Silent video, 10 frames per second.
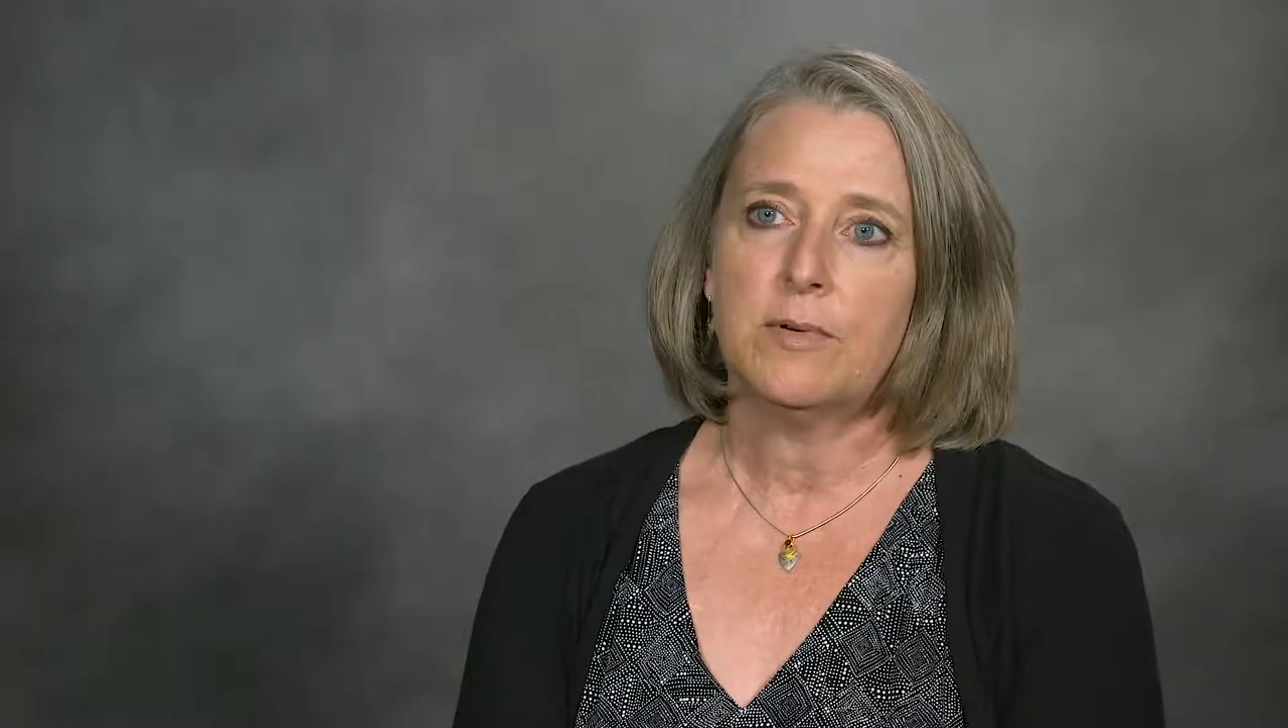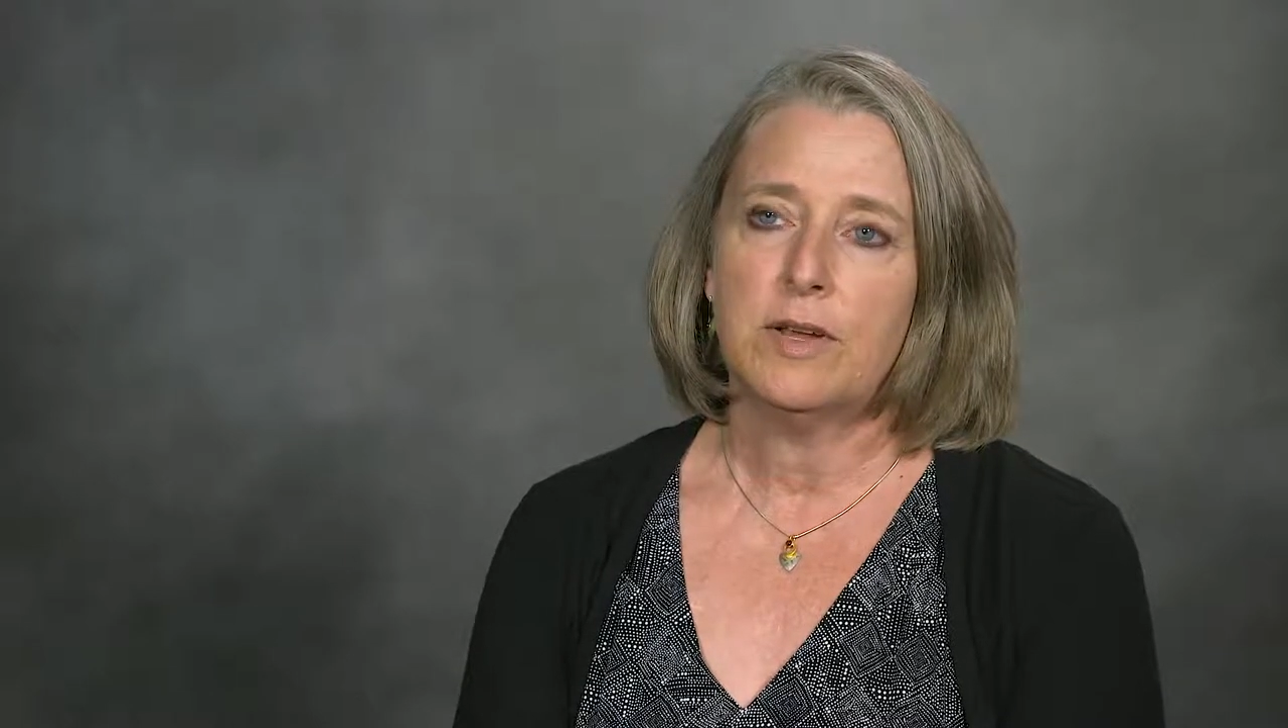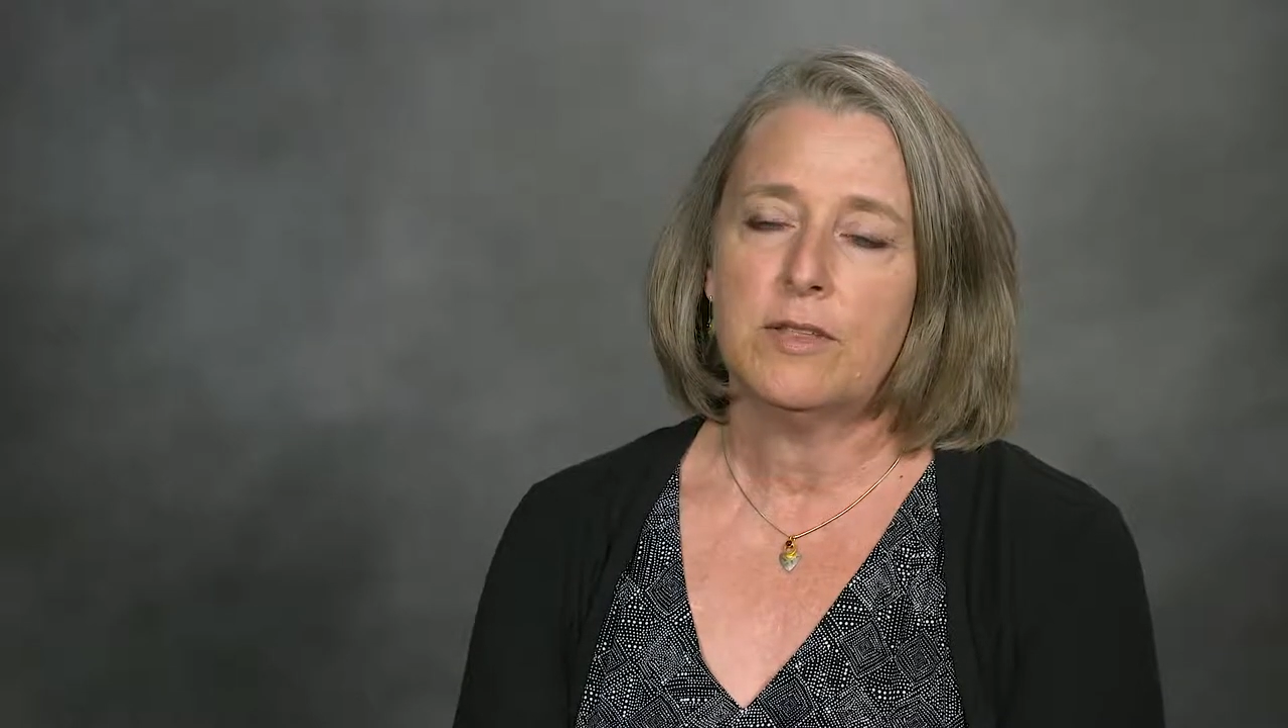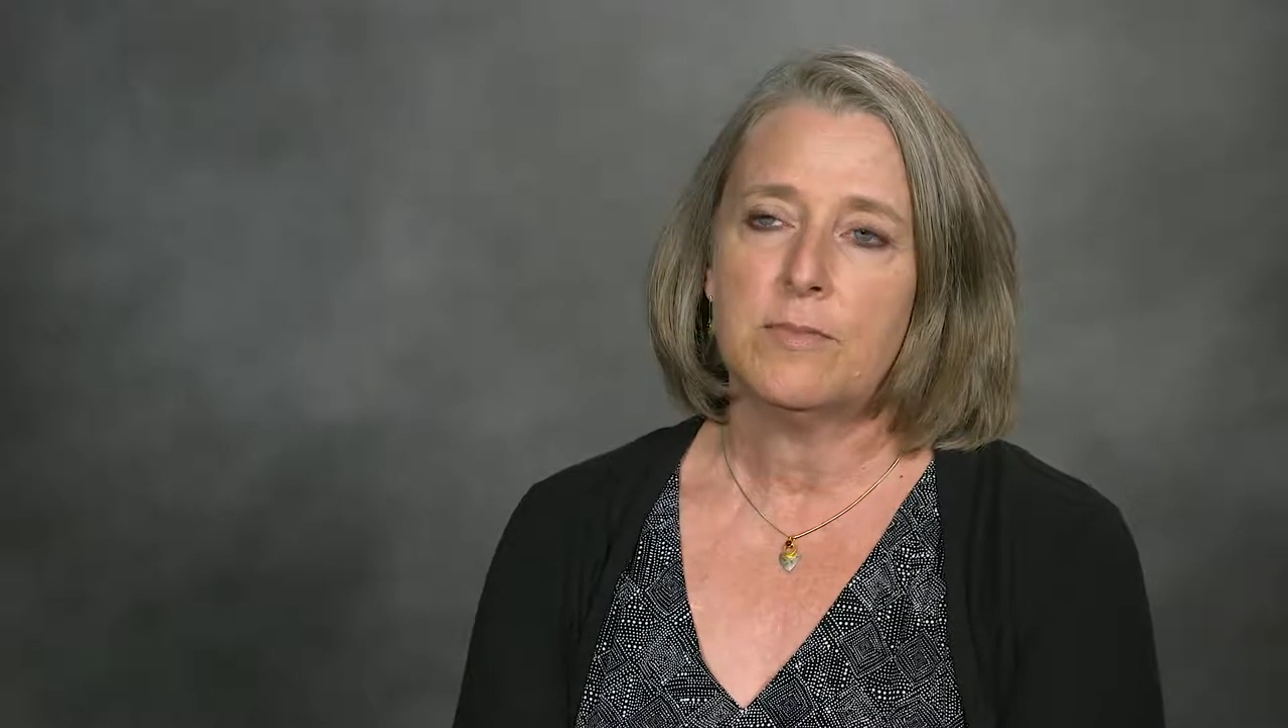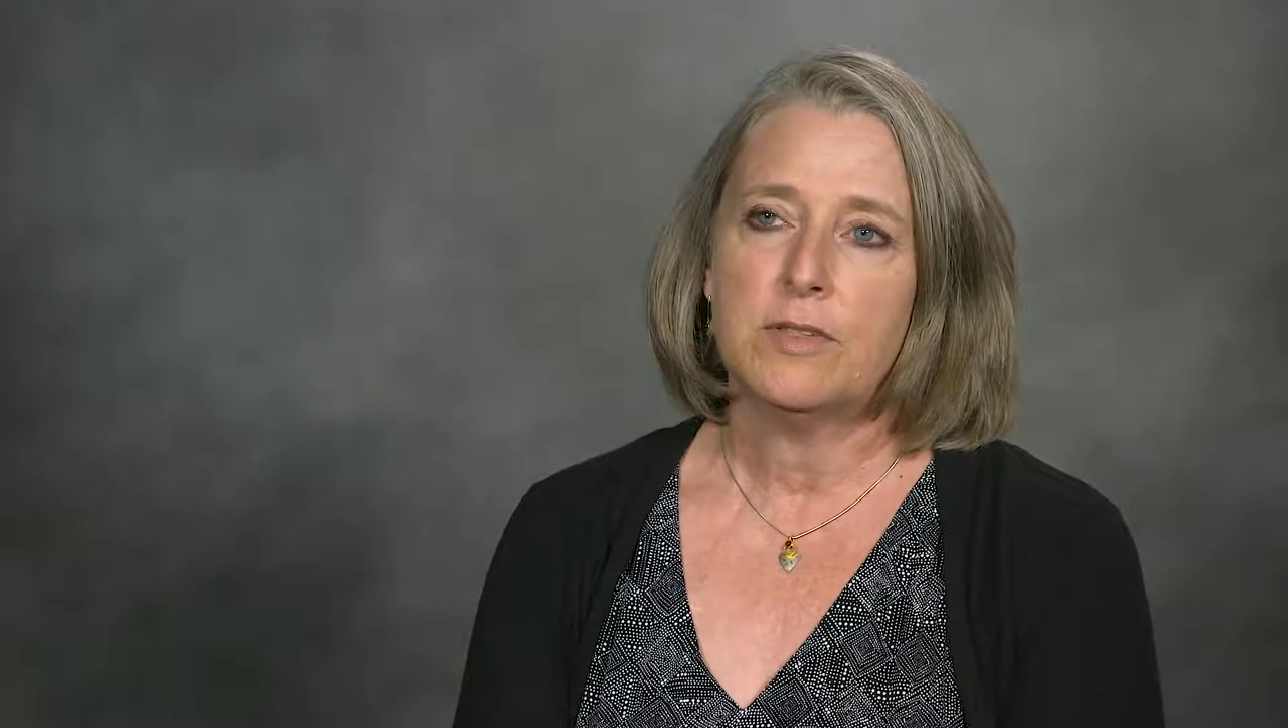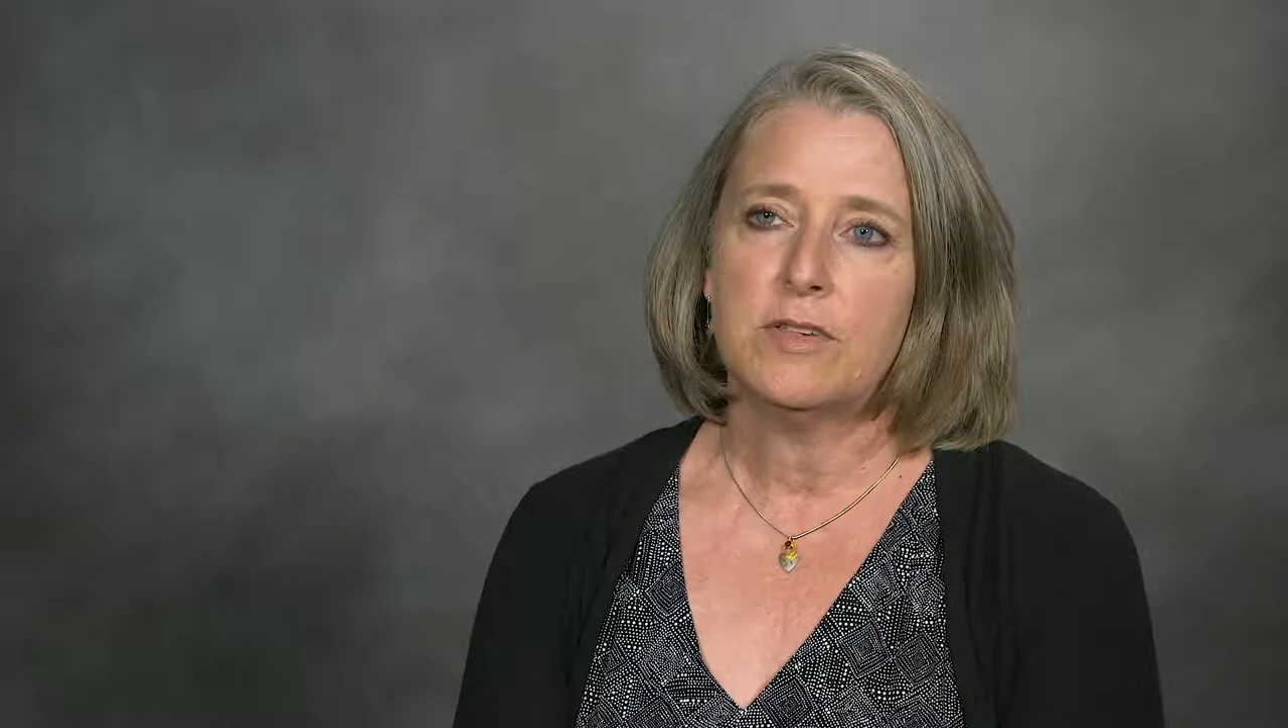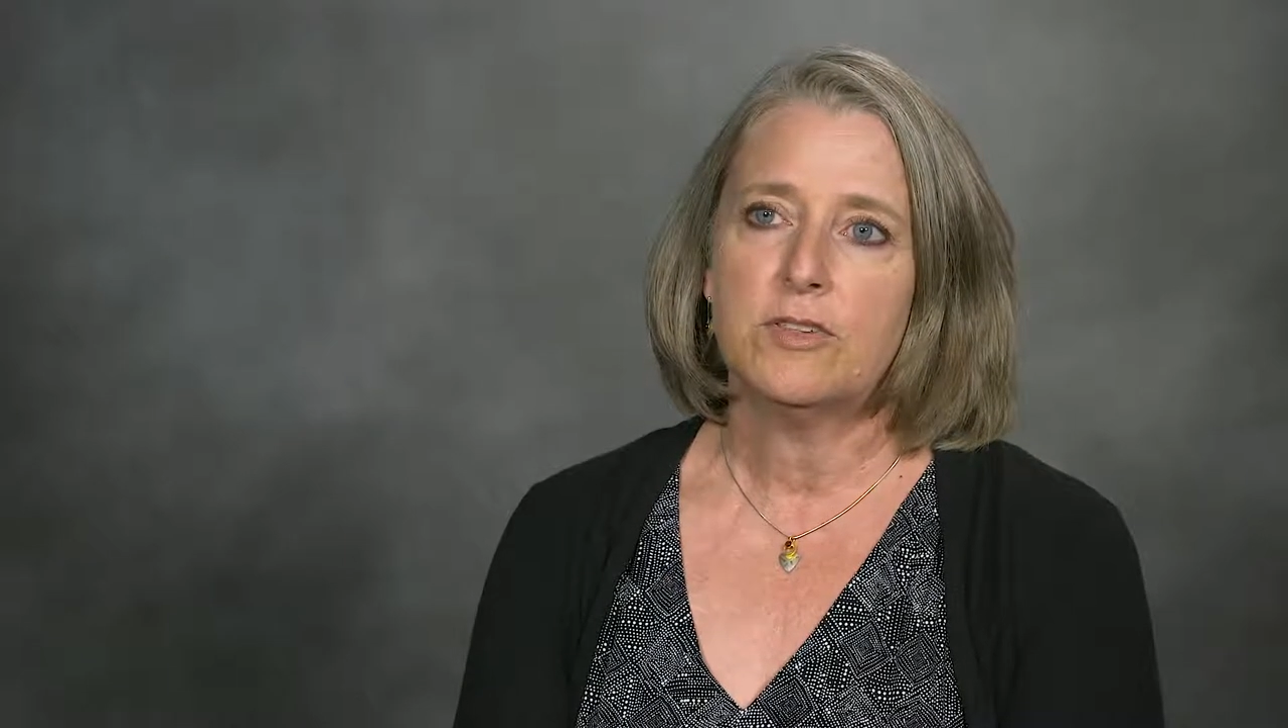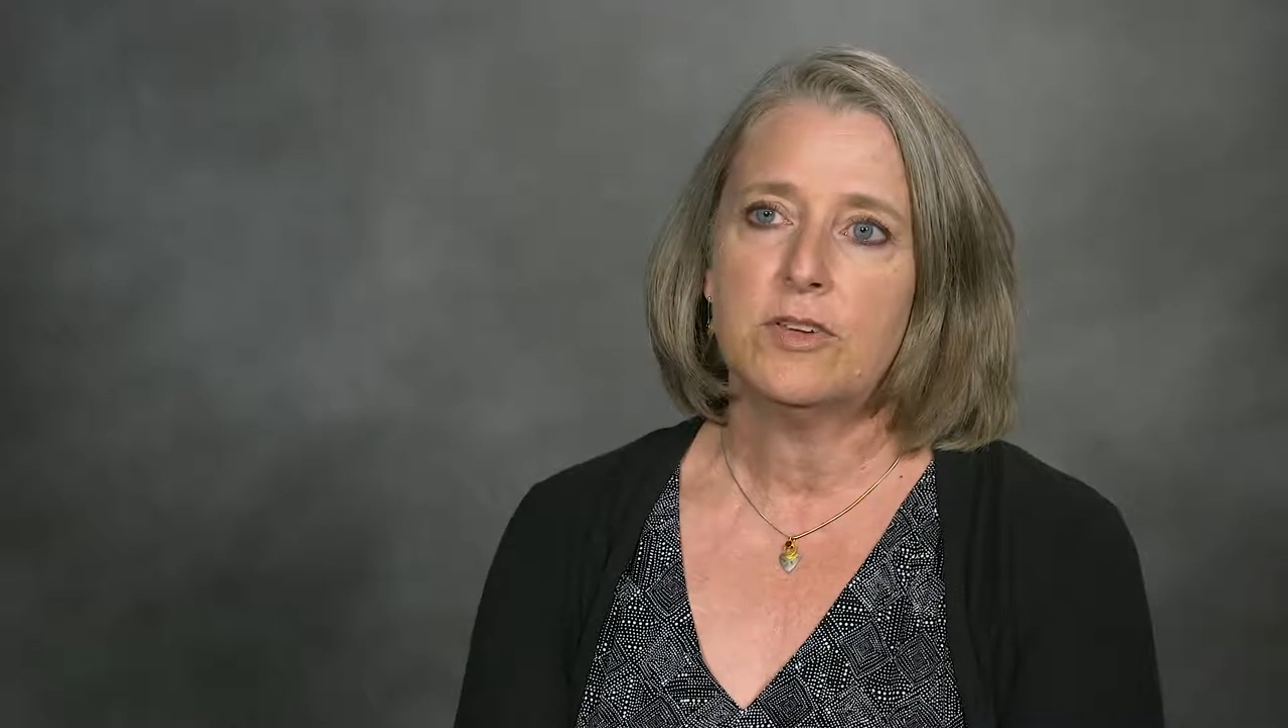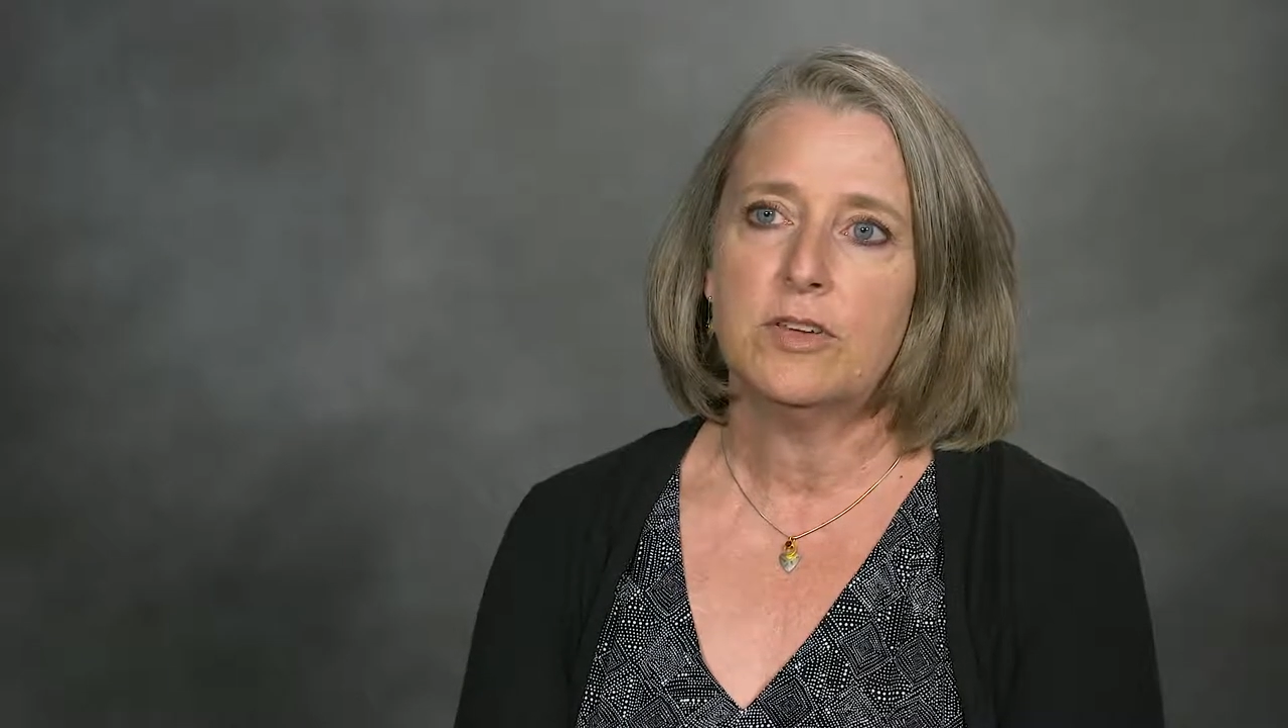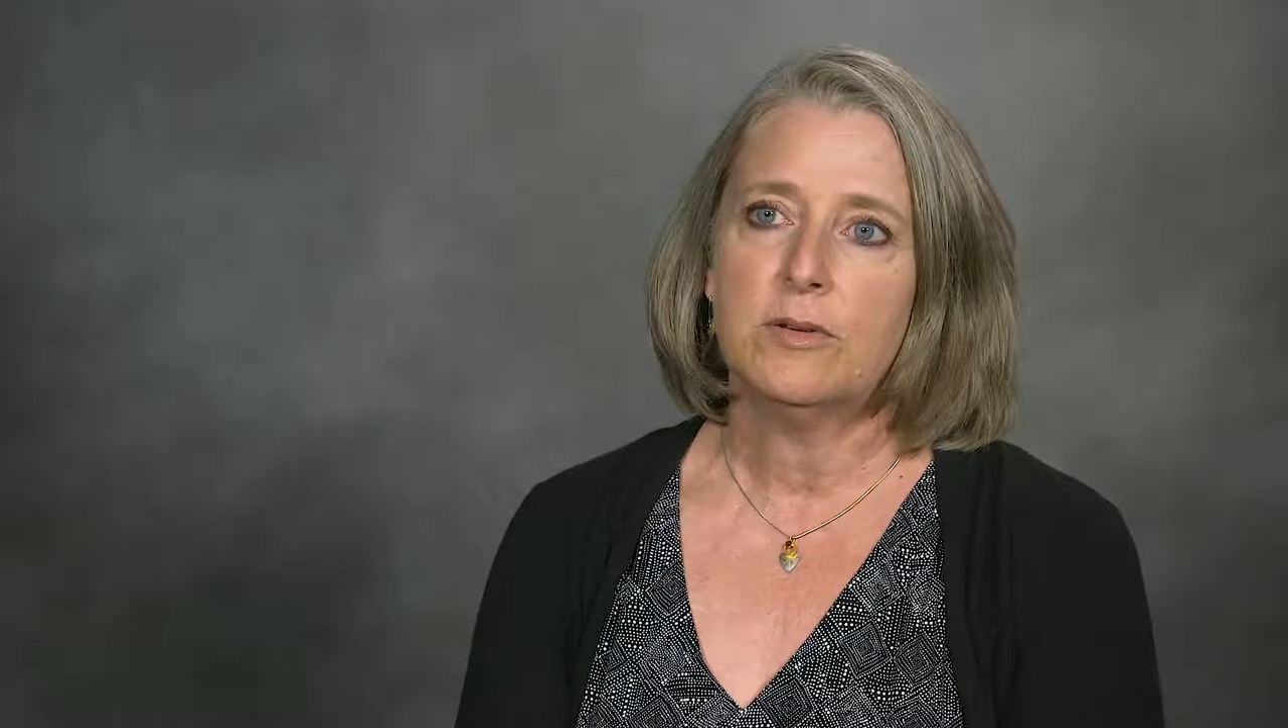
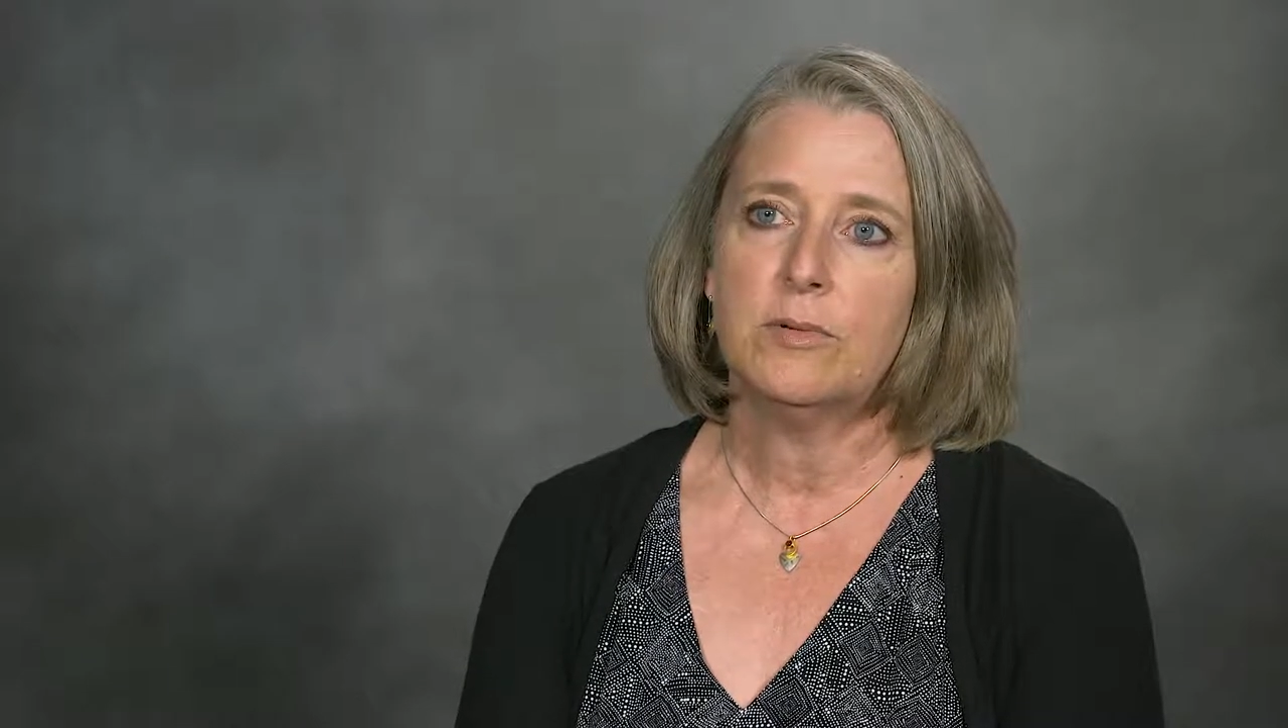predisposition